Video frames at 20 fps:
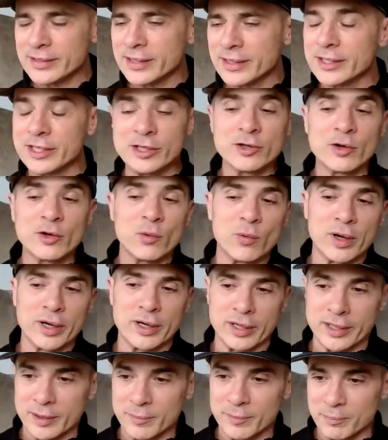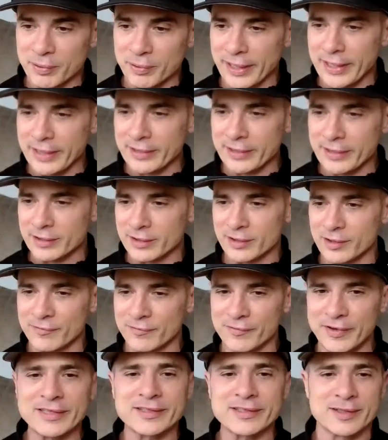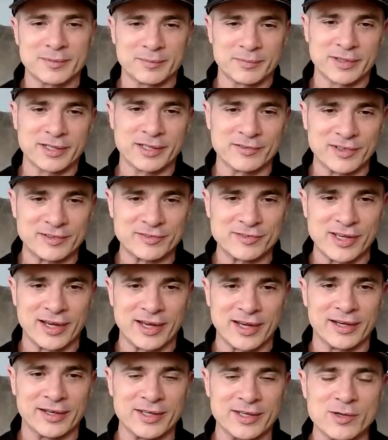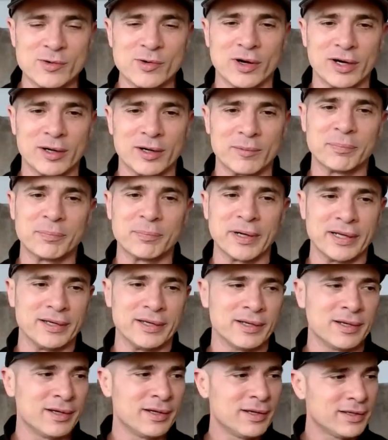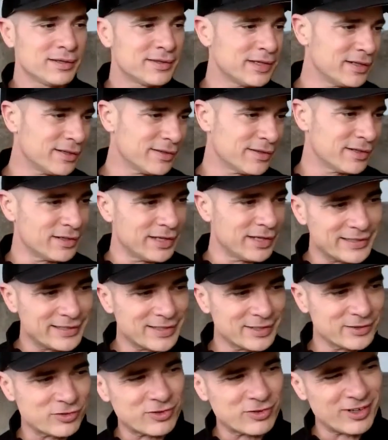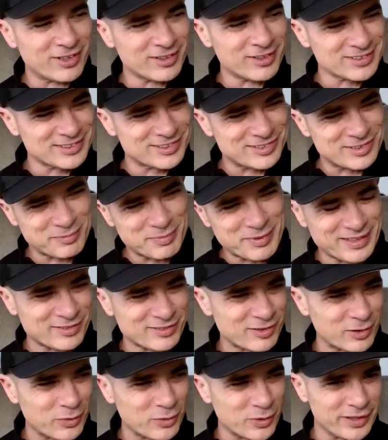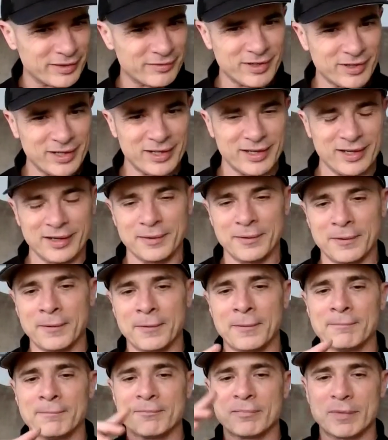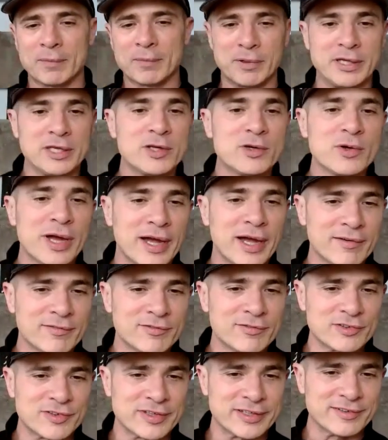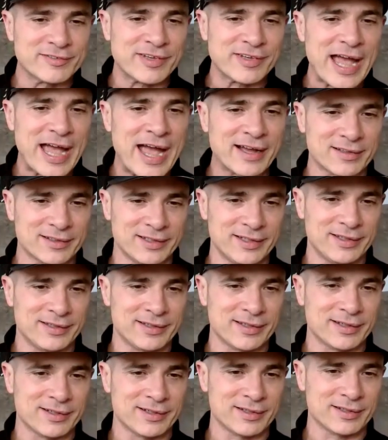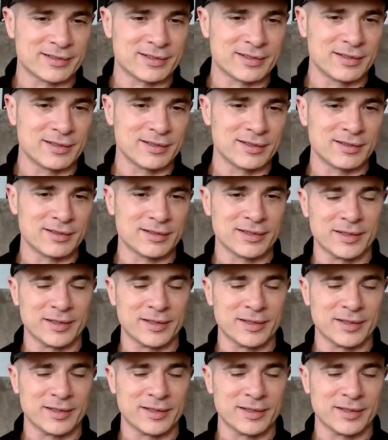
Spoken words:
not that you don't want a complainer or a victim because that's not how you are, but they're like disgruntled, something isn't quite right, but you have just exactly the